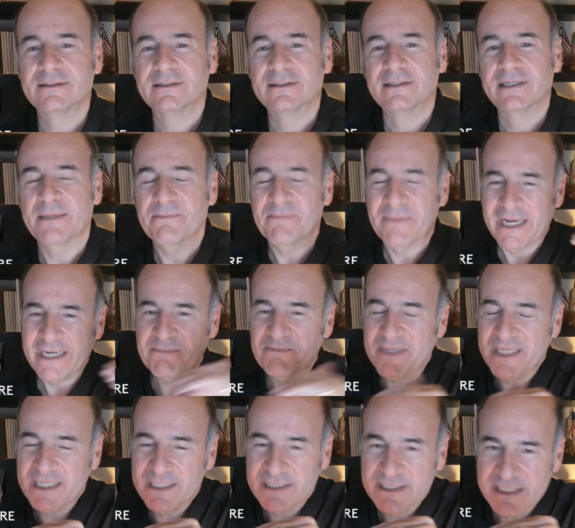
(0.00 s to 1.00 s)
It might
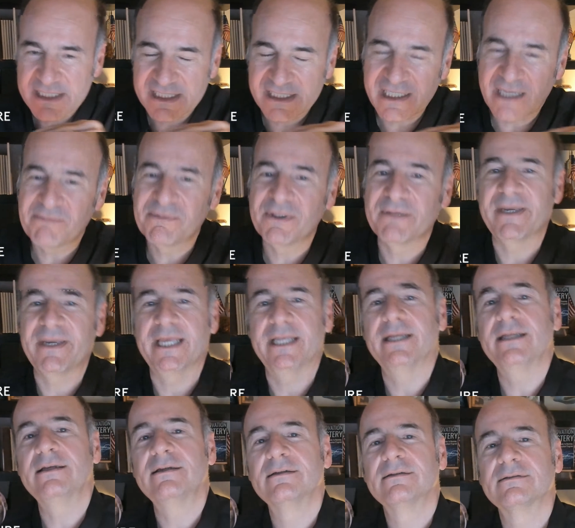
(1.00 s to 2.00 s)
be
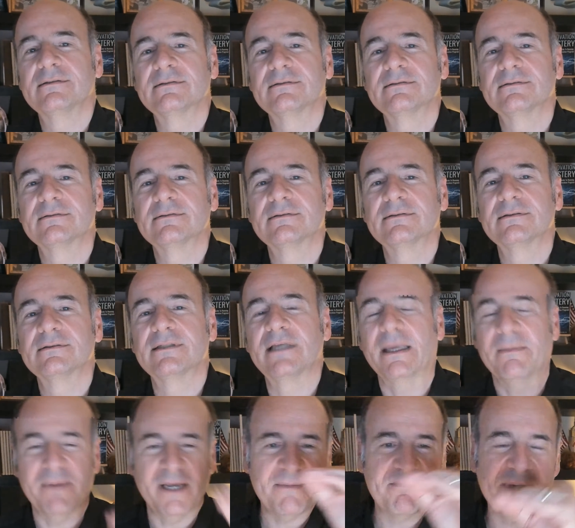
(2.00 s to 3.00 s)
sublimated. It
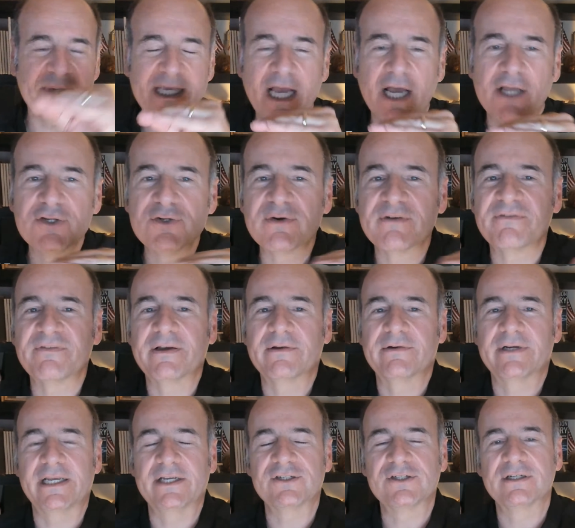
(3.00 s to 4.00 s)
might be under a
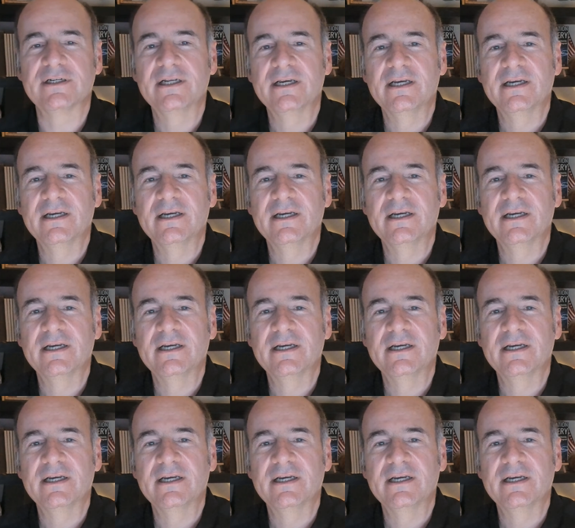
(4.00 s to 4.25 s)
foundation.